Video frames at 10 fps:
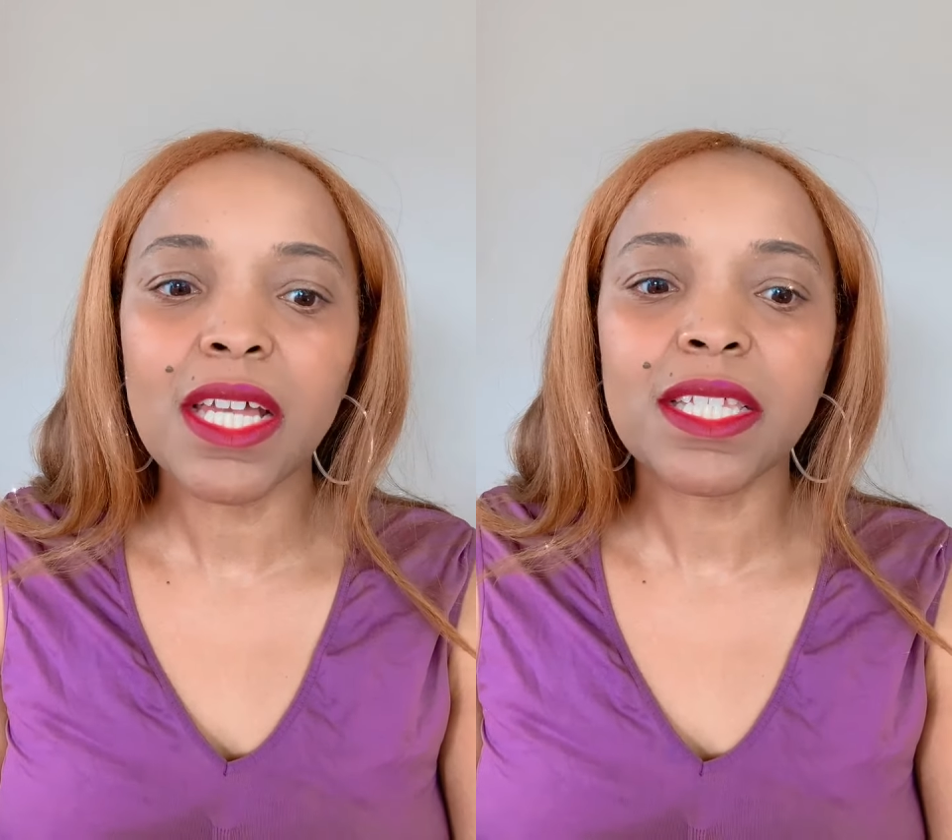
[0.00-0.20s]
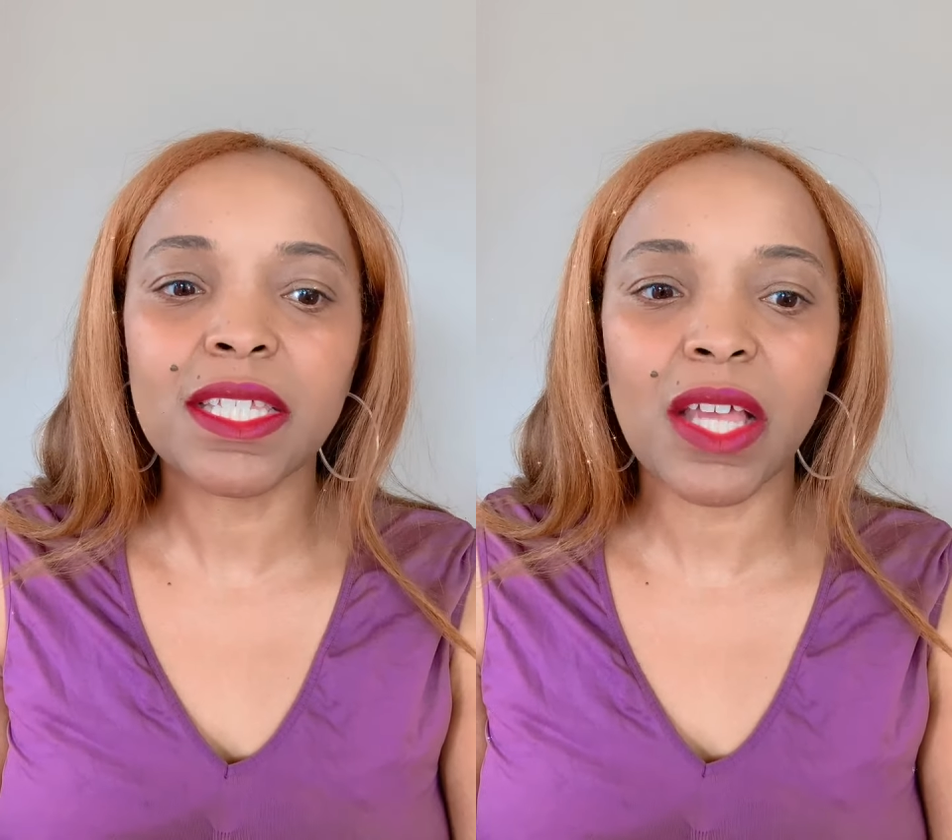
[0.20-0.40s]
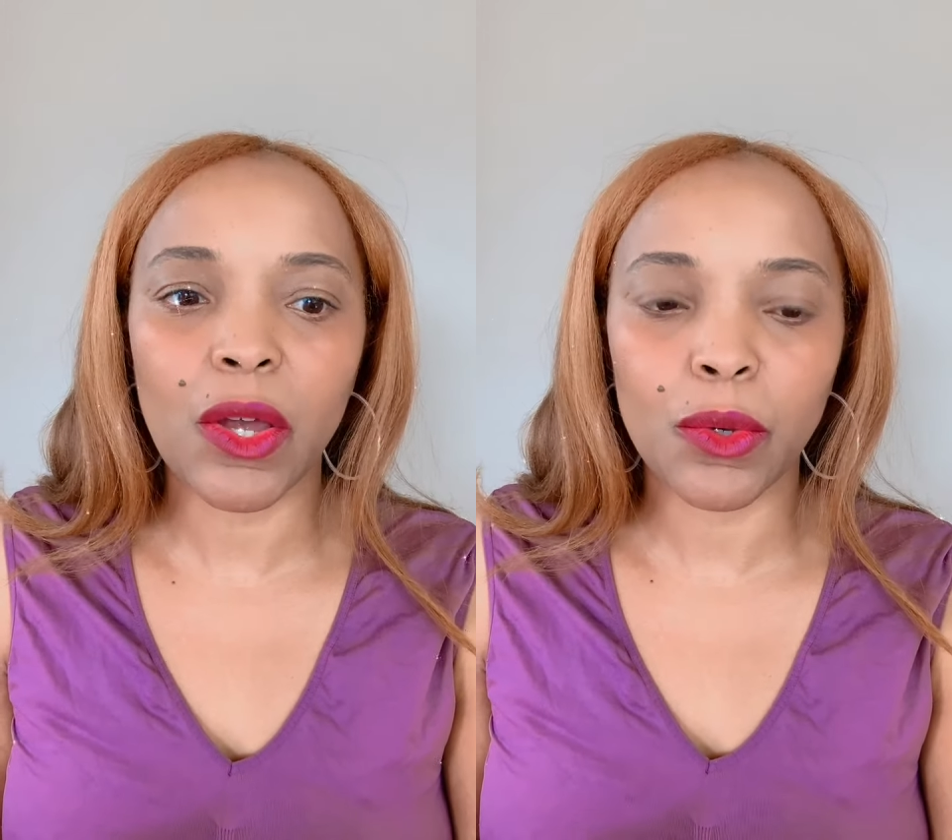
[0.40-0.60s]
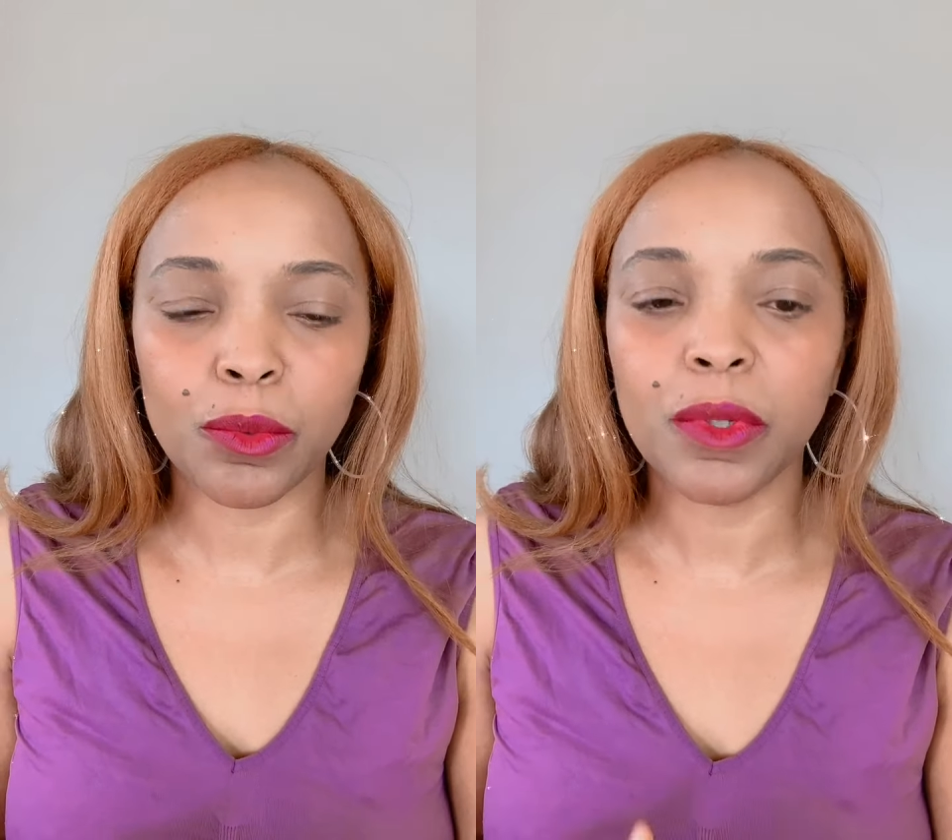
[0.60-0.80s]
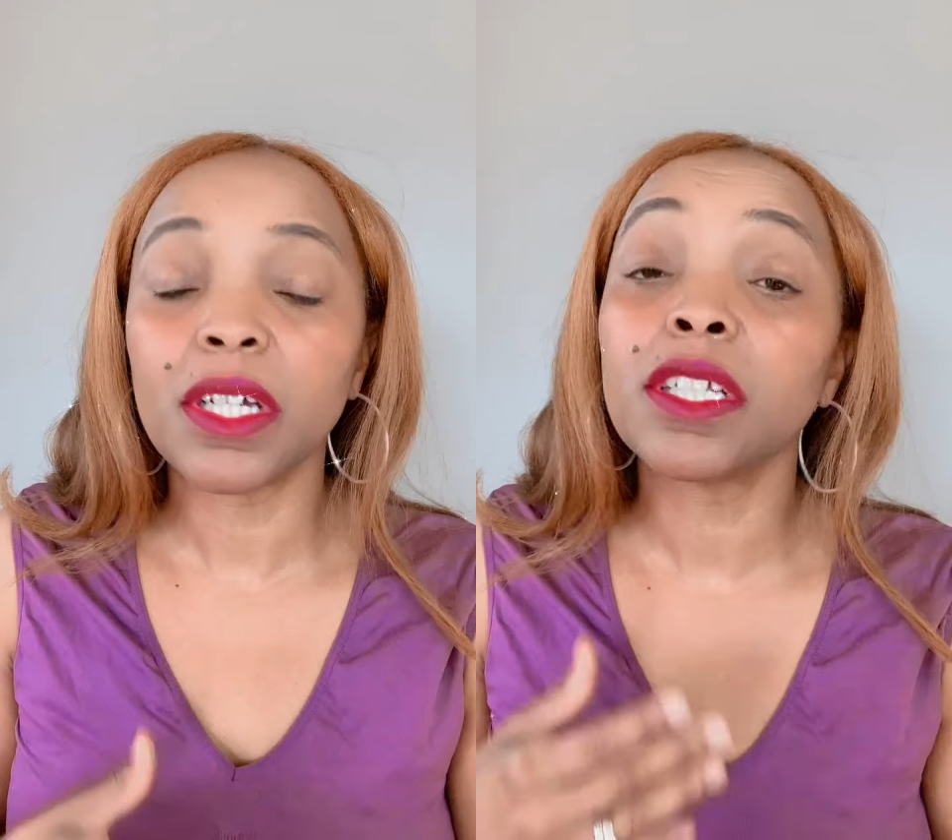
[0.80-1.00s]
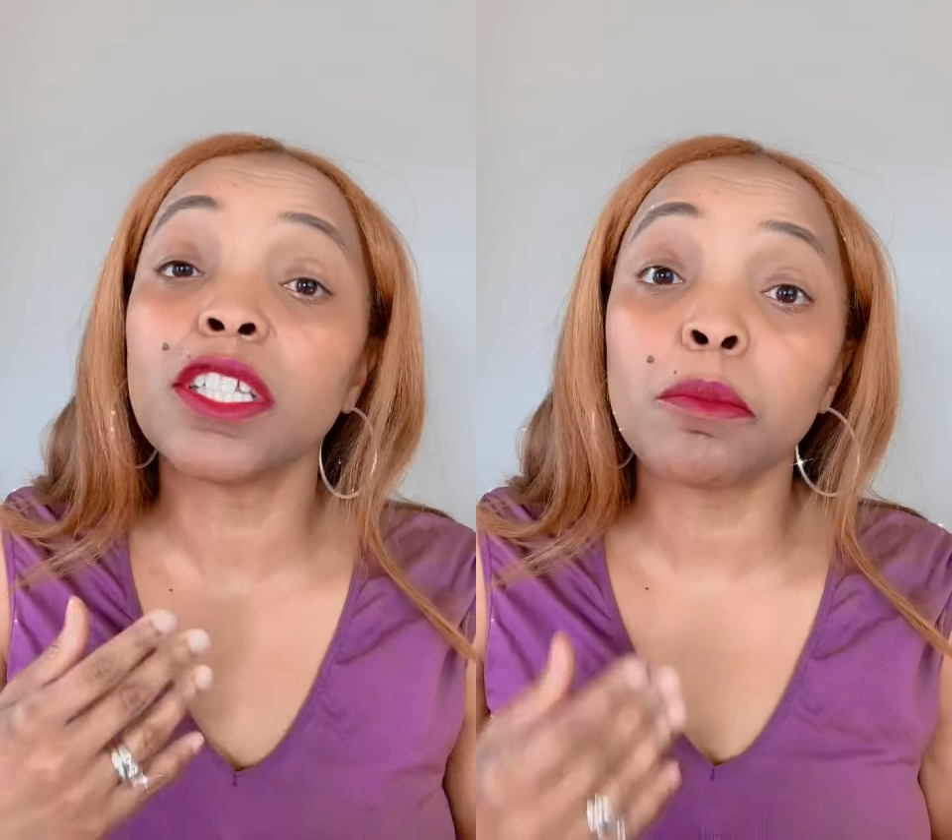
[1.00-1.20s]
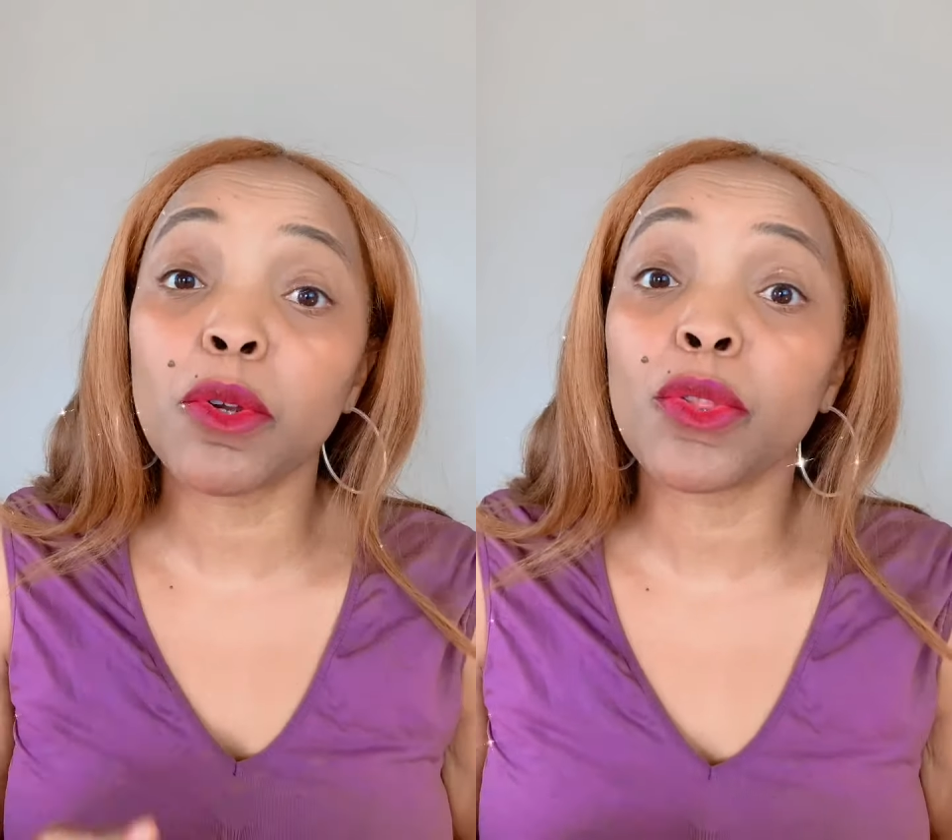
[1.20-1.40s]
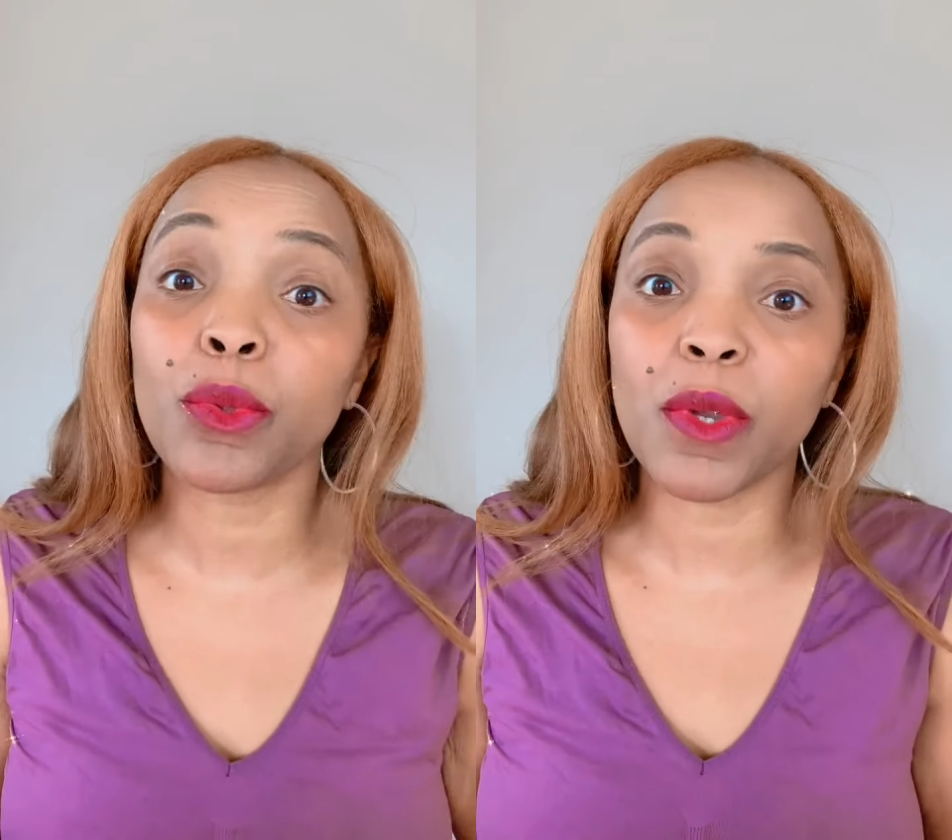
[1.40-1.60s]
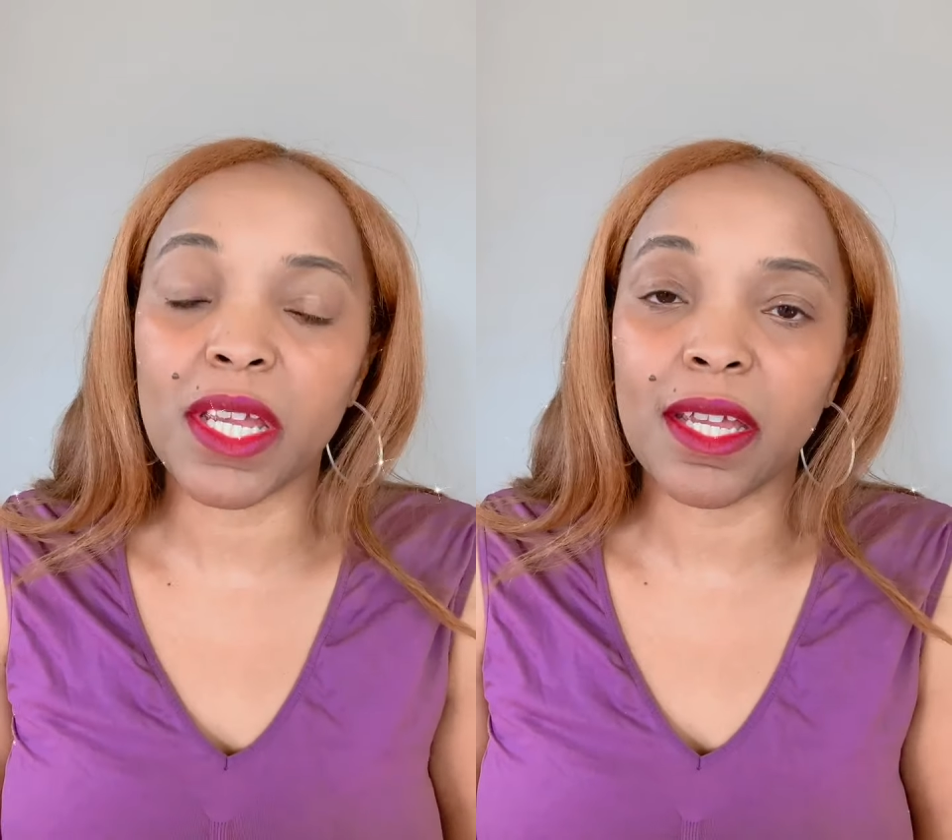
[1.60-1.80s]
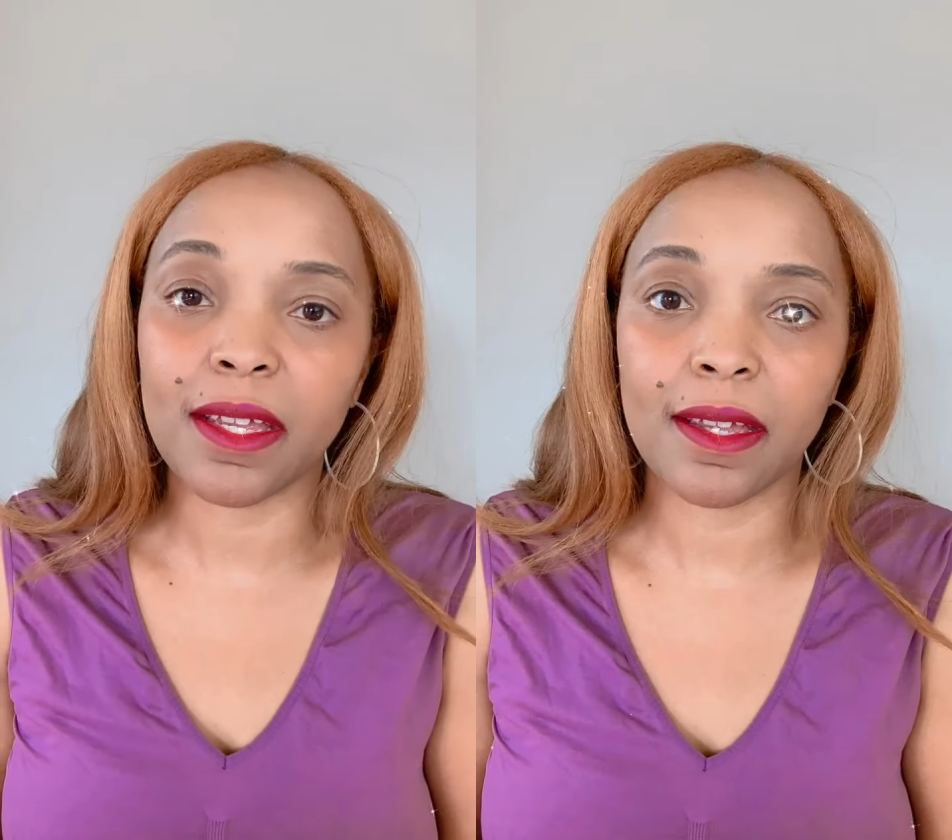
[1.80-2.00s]
So, number
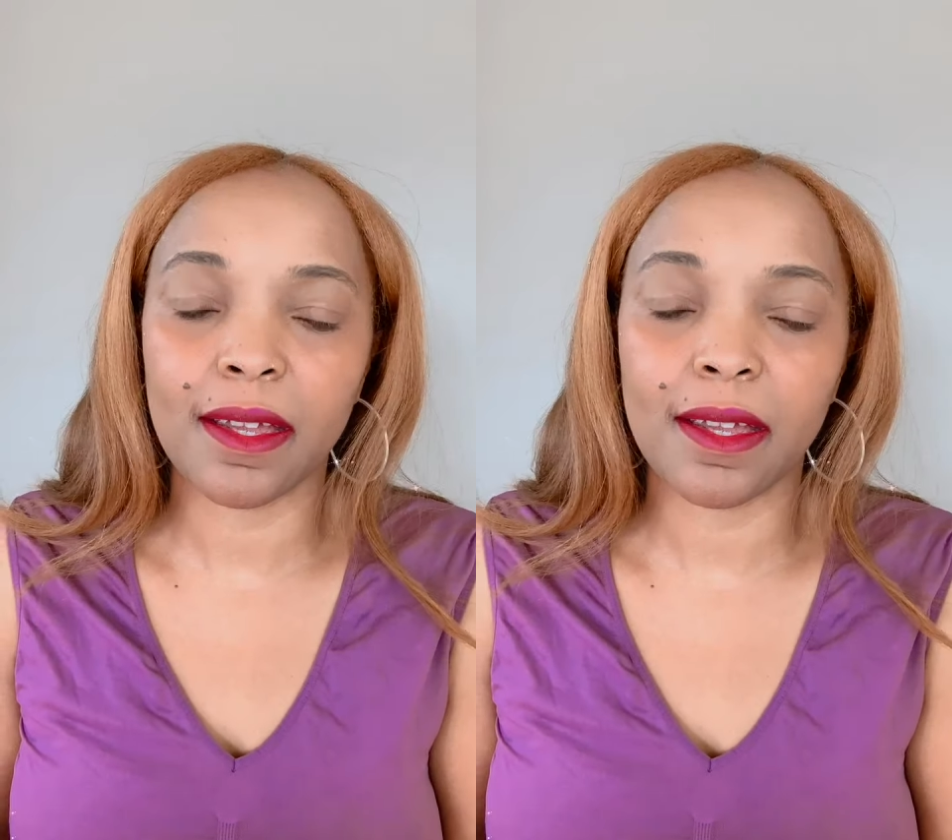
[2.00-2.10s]
3,